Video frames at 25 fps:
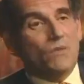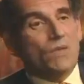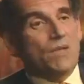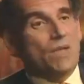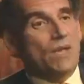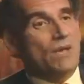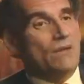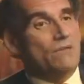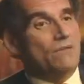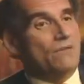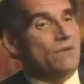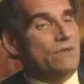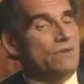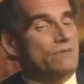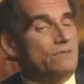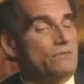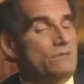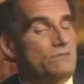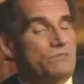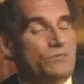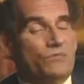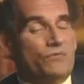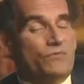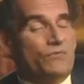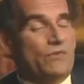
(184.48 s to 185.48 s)
then we have
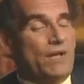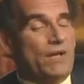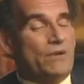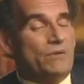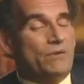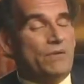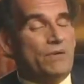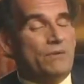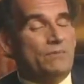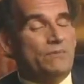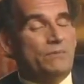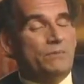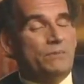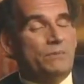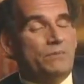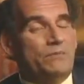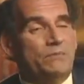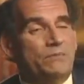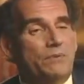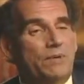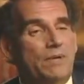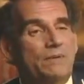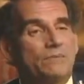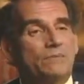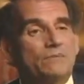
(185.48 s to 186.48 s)
a profound number
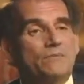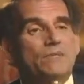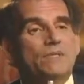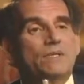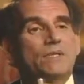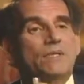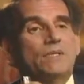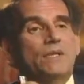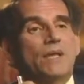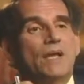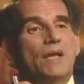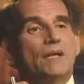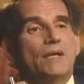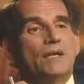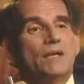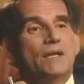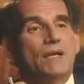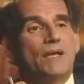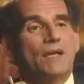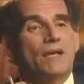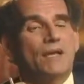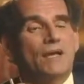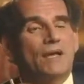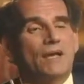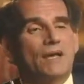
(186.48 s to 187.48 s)
of problems in
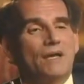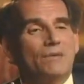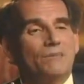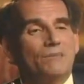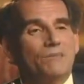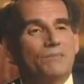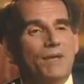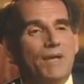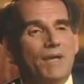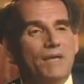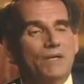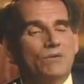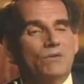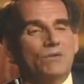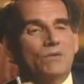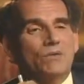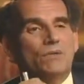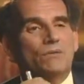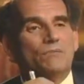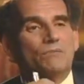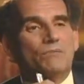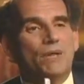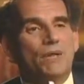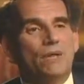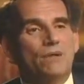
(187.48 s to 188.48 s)
that
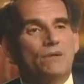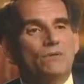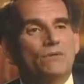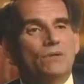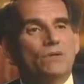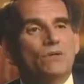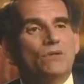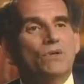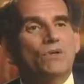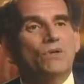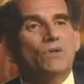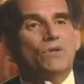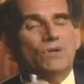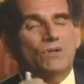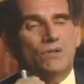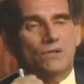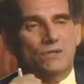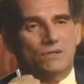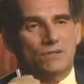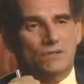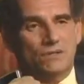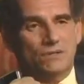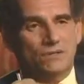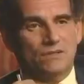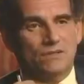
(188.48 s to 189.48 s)
pectoral and pelvic
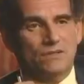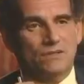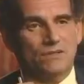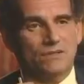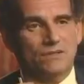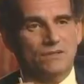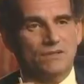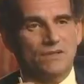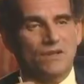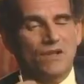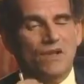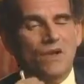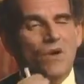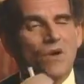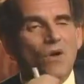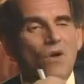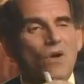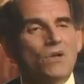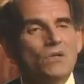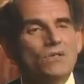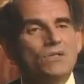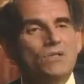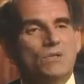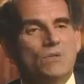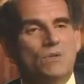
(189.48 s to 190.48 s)
girdles
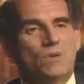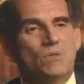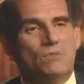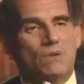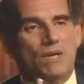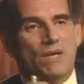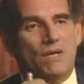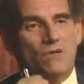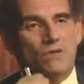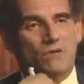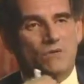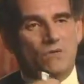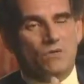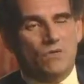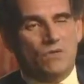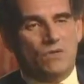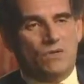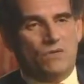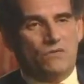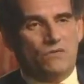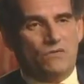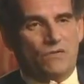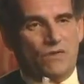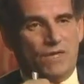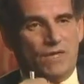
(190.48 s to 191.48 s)
also obey the
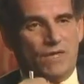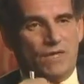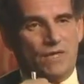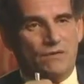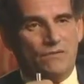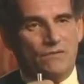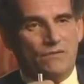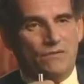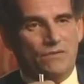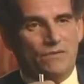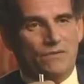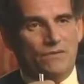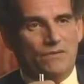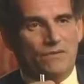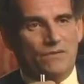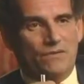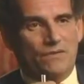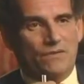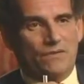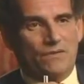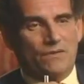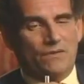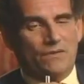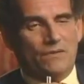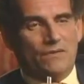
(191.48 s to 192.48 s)
rule of 5.
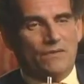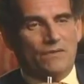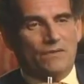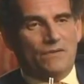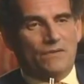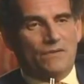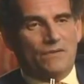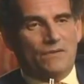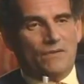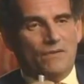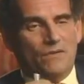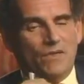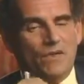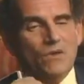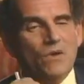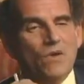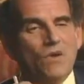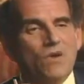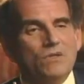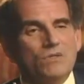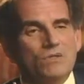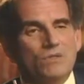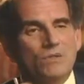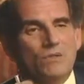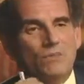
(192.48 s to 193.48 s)
They
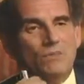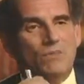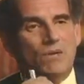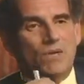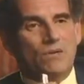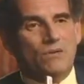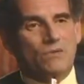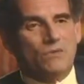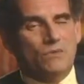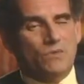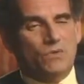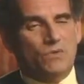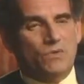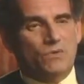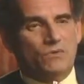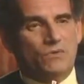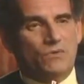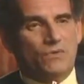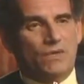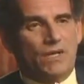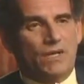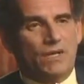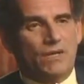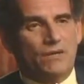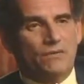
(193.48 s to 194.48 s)
also obey the rule
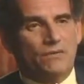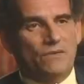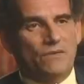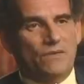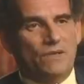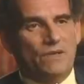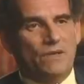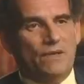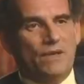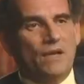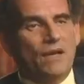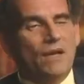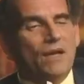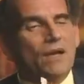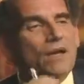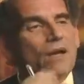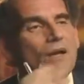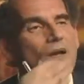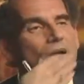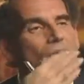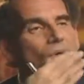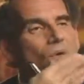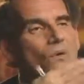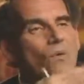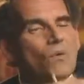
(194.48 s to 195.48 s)
of 5.
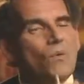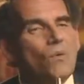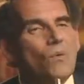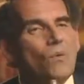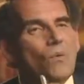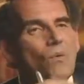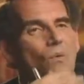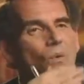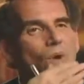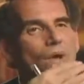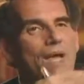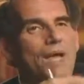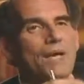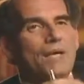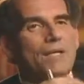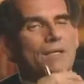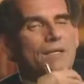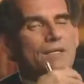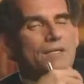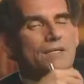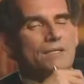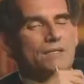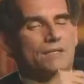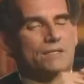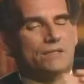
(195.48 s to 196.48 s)
Where
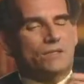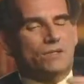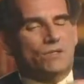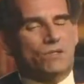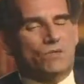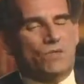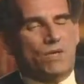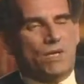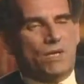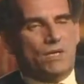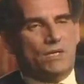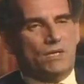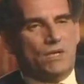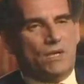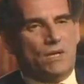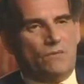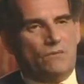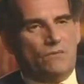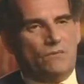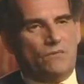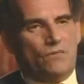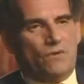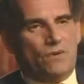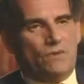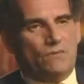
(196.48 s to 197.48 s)
did this constraint
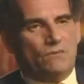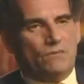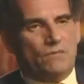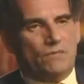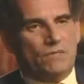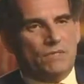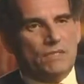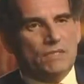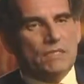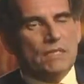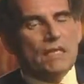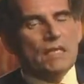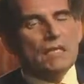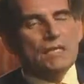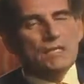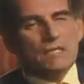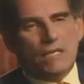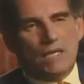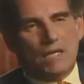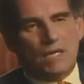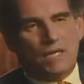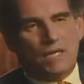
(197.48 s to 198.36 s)
come from? It's not